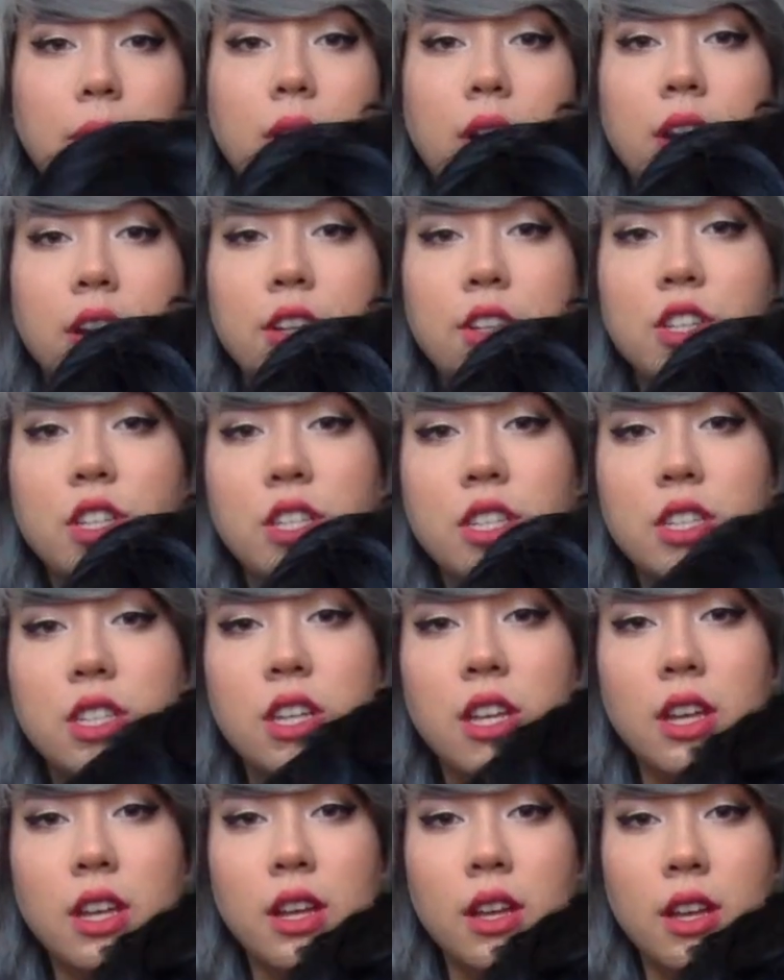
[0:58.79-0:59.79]
want to
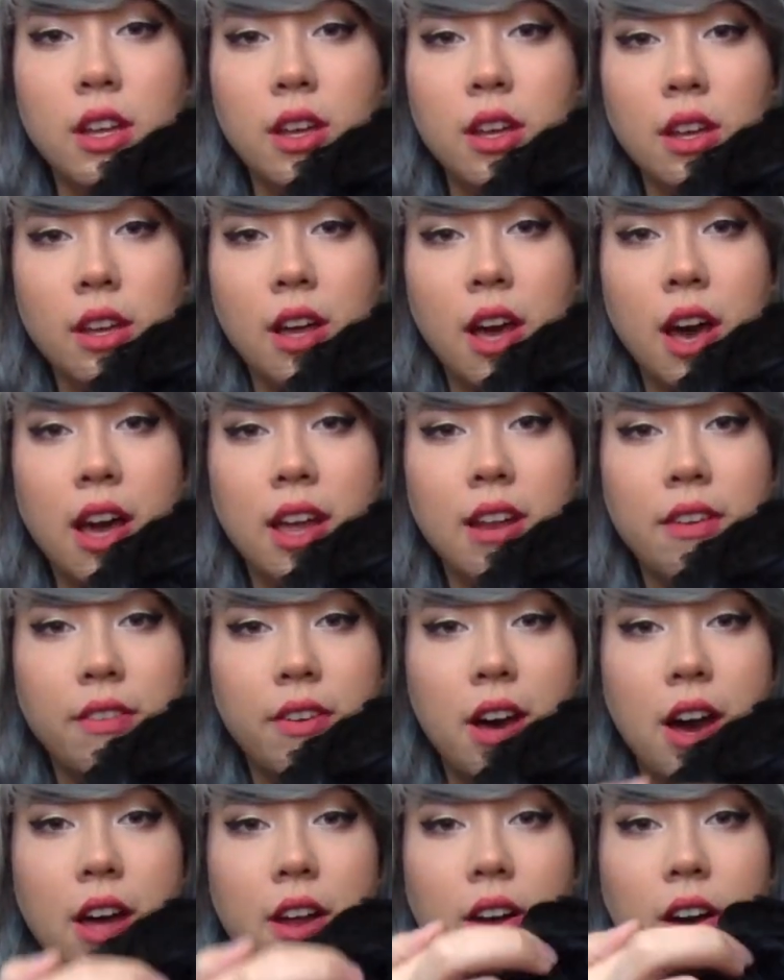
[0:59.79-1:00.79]
just kind
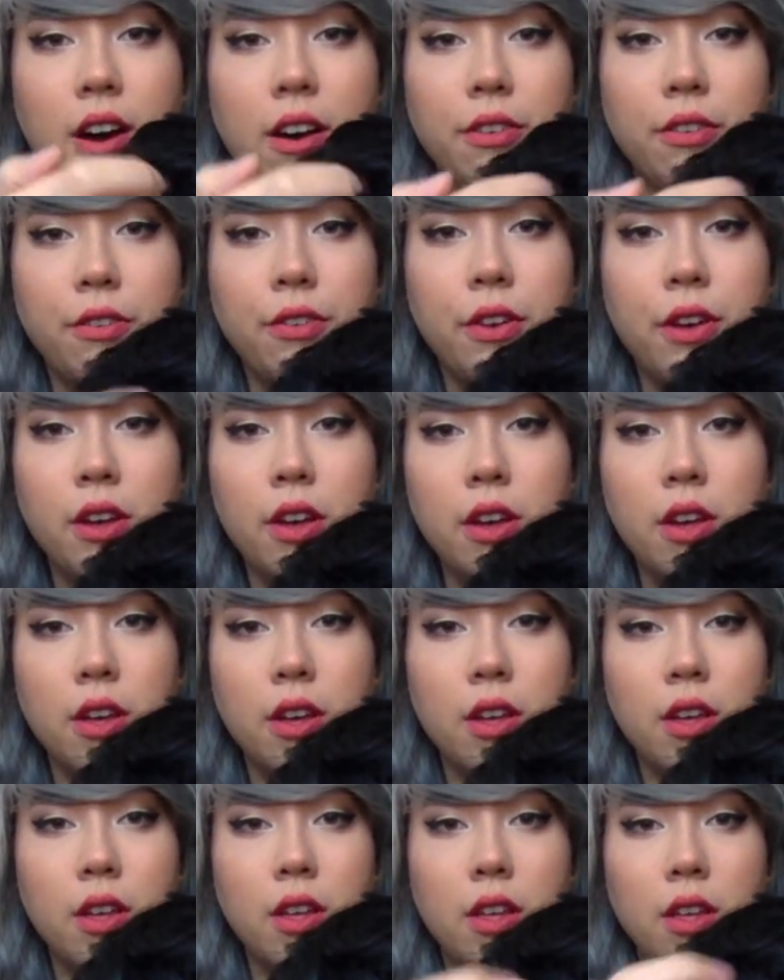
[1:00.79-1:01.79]
of cut off
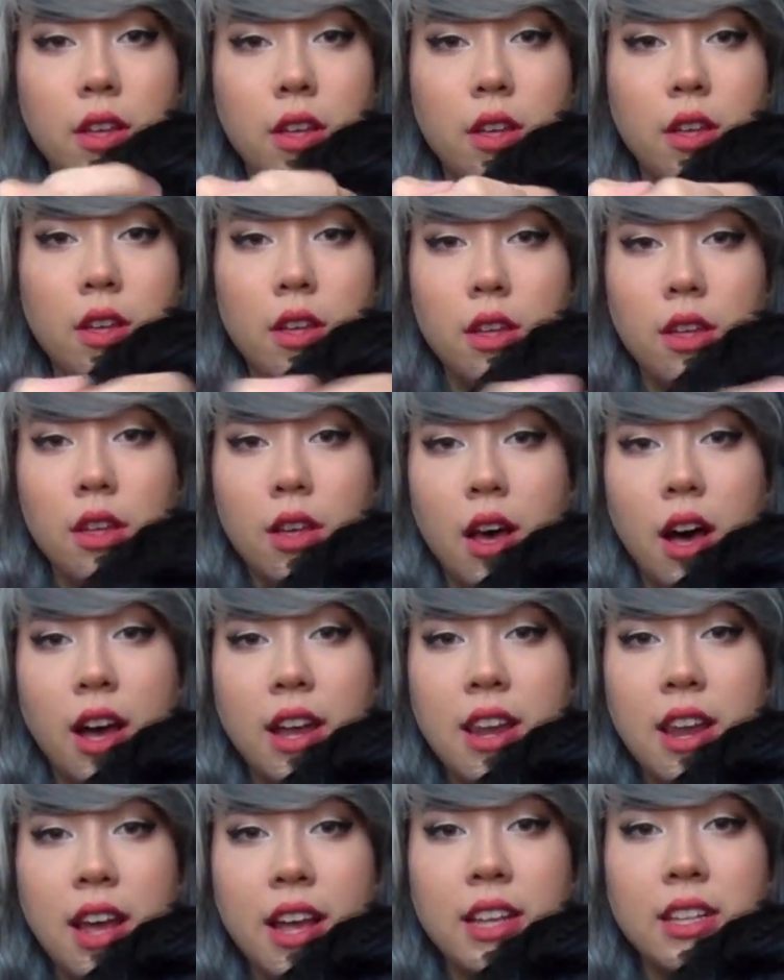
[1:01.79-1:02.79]

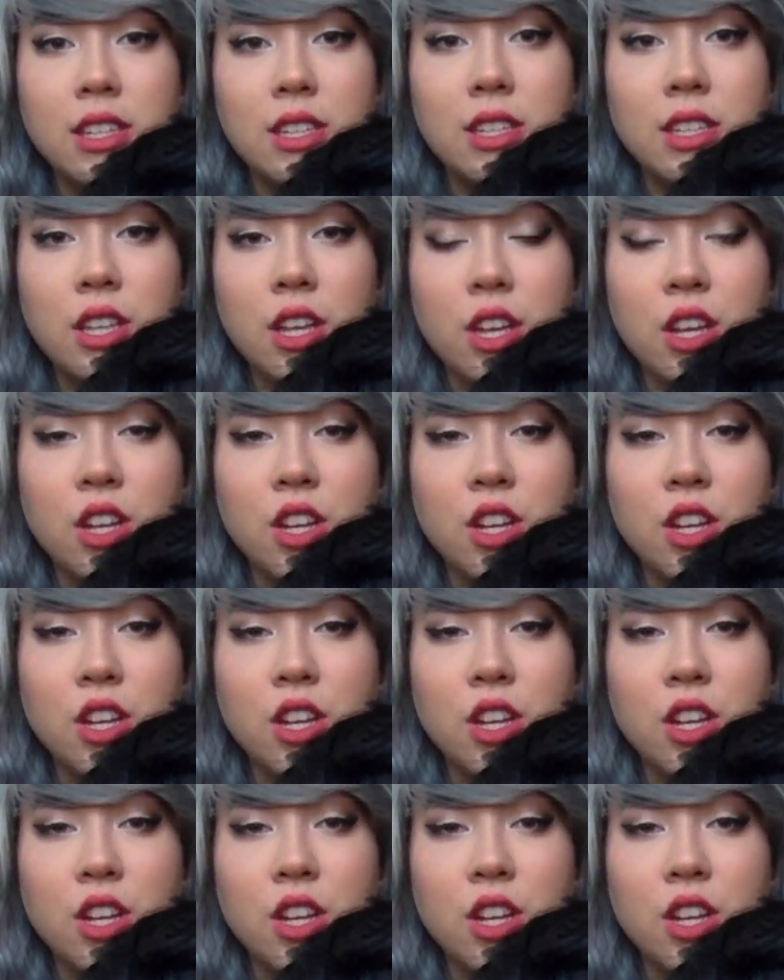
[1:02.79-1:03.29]
a nice